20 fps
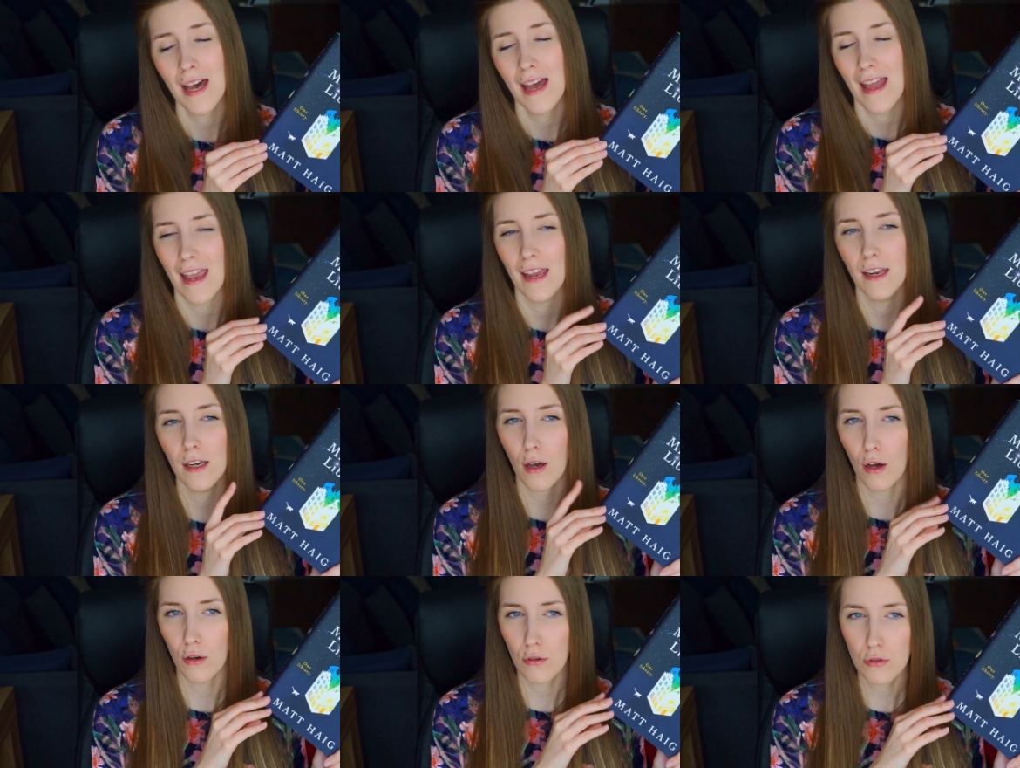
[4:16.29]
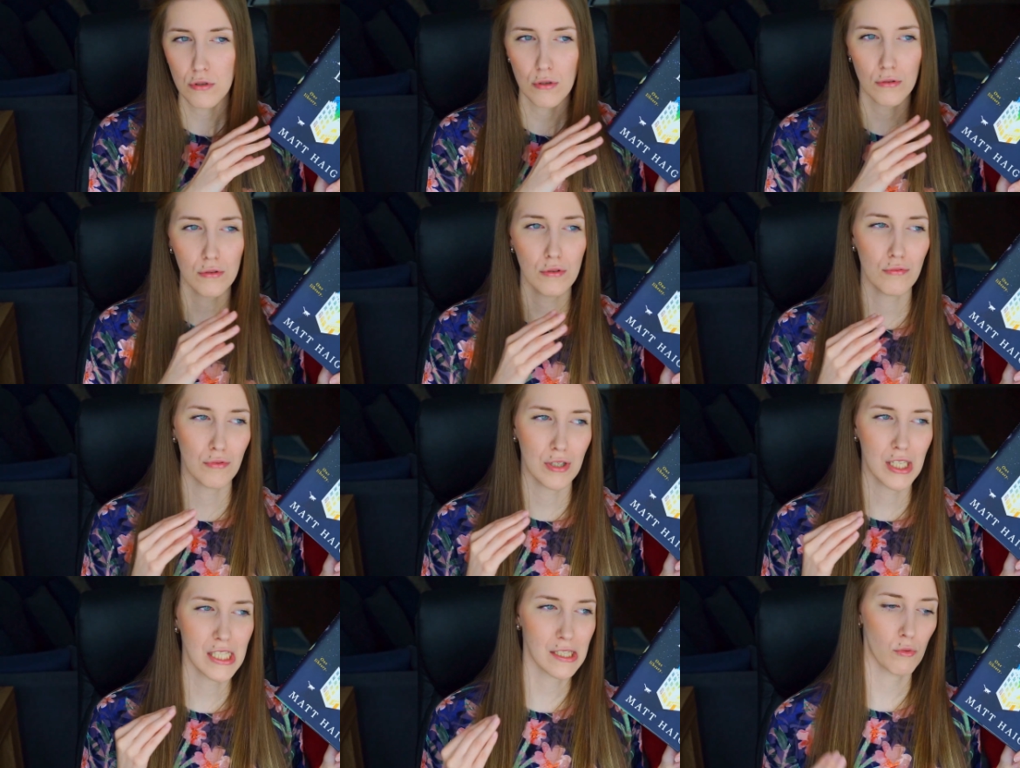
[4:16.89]
And also the
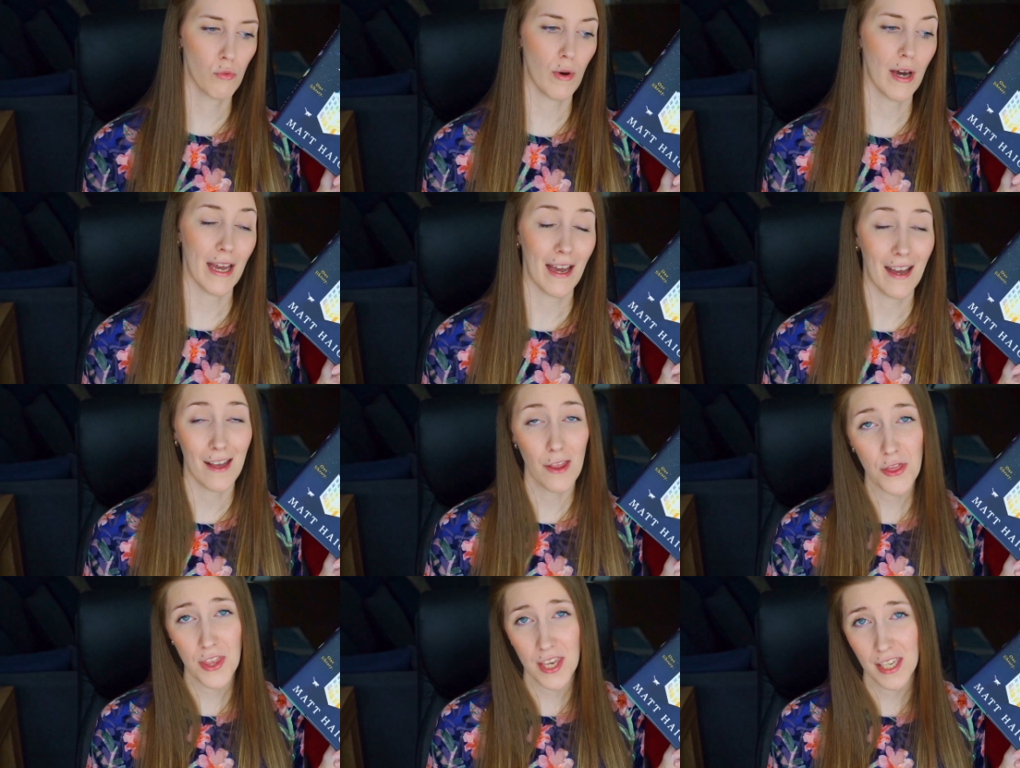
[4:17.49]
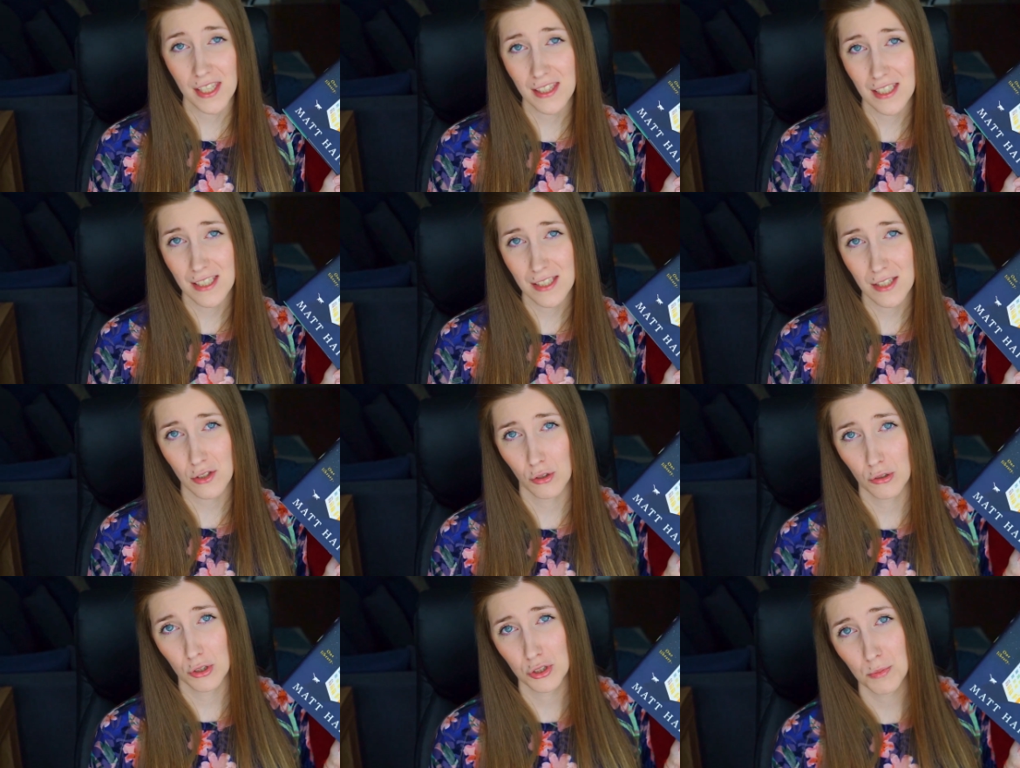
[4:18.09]
reason why I think this is
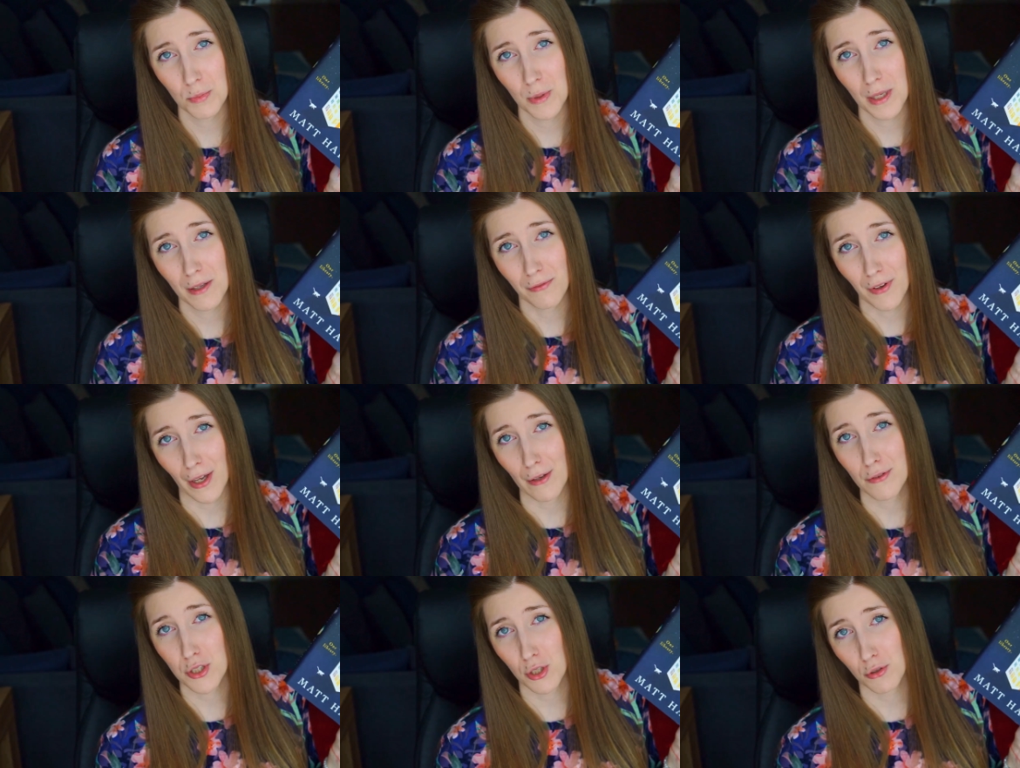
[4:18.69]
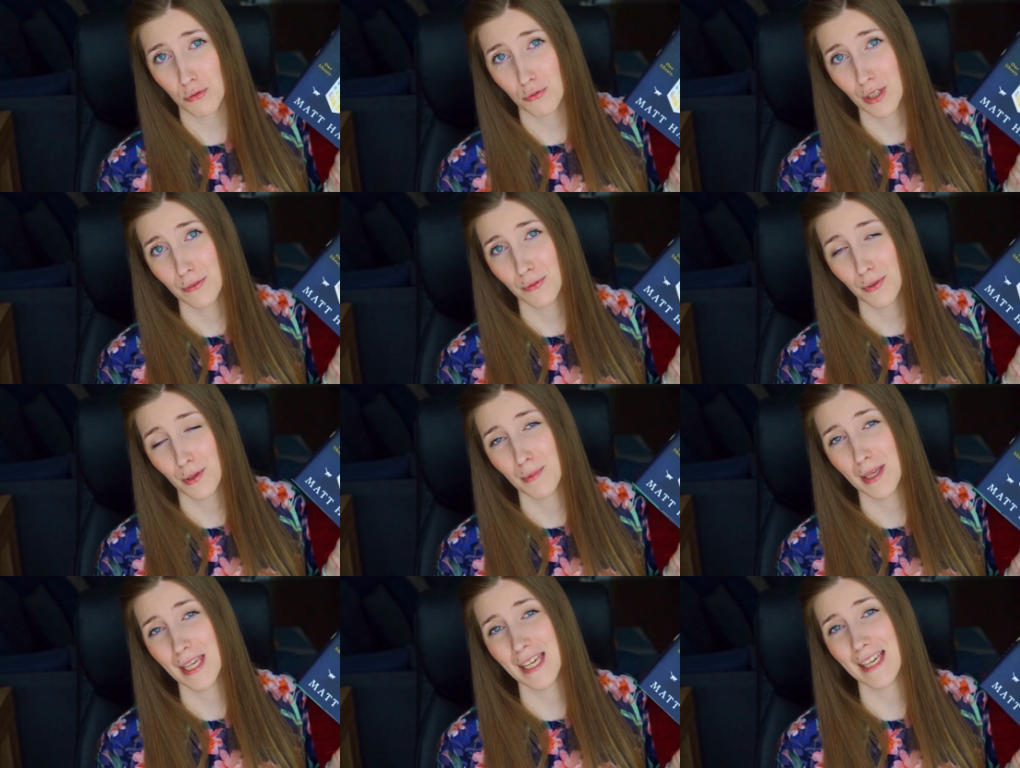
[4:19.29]
going to be a 5-star read
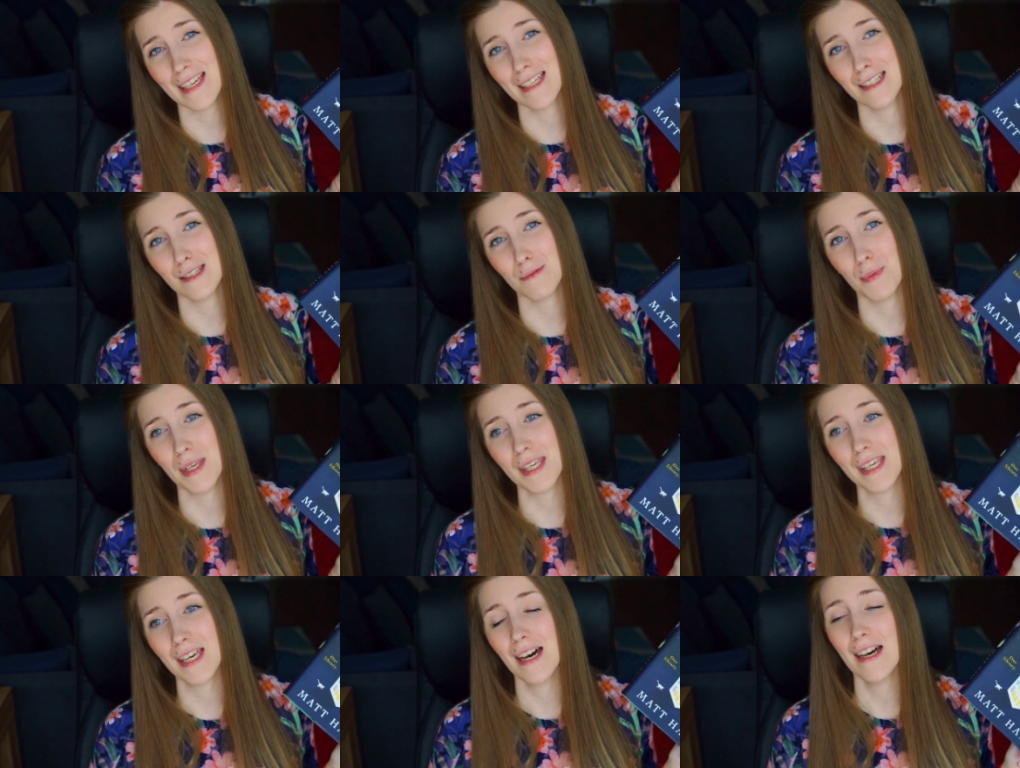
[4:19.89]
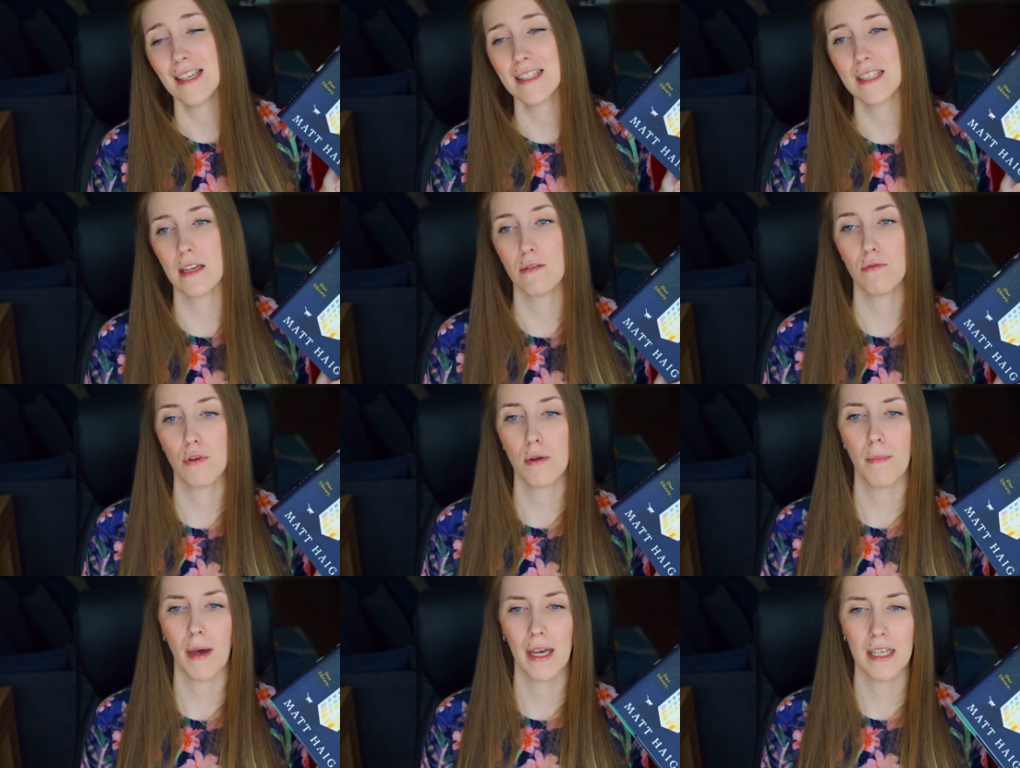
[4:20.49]
for me is because it
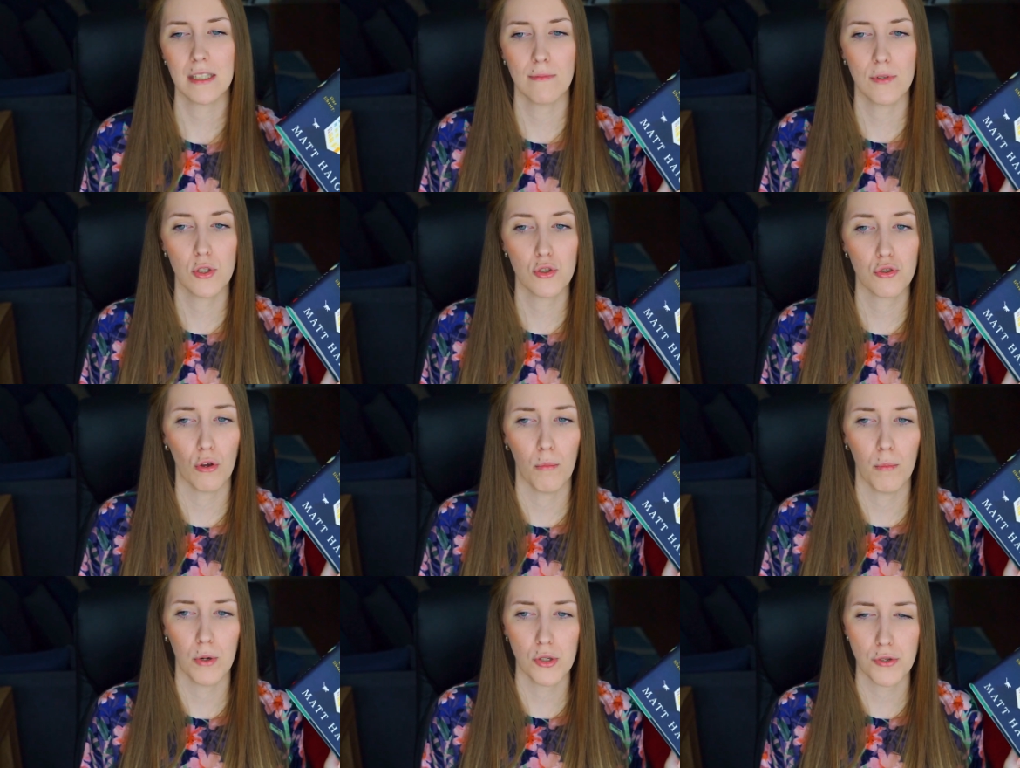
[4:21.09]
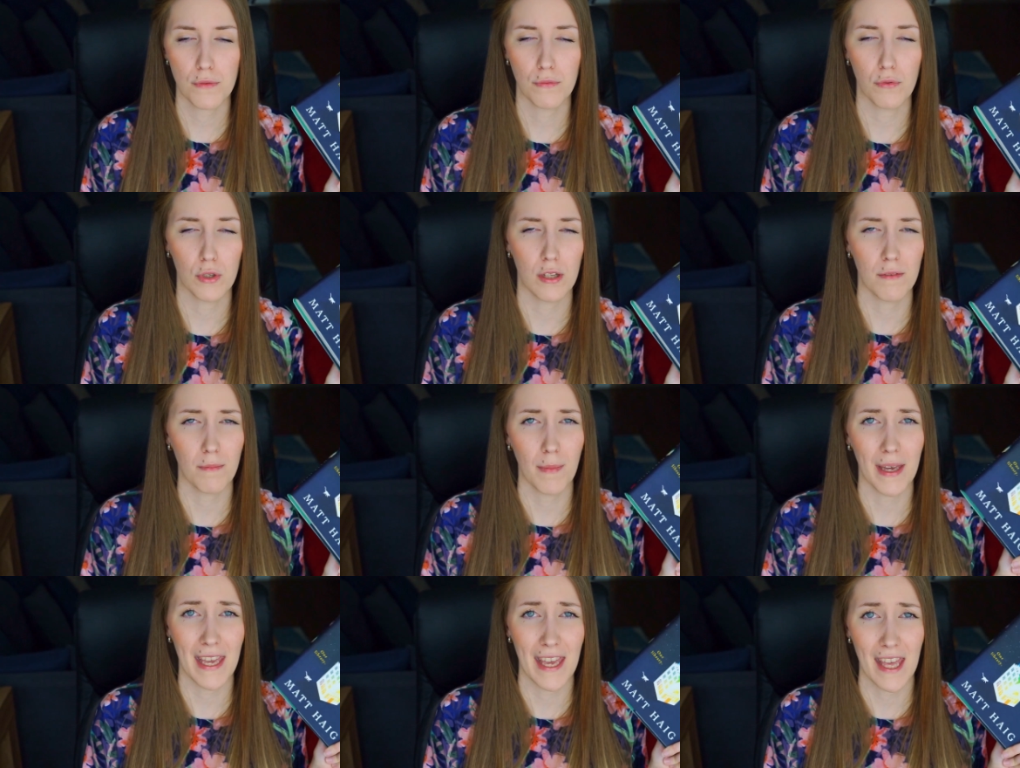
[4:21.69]
reminds me so much of one of my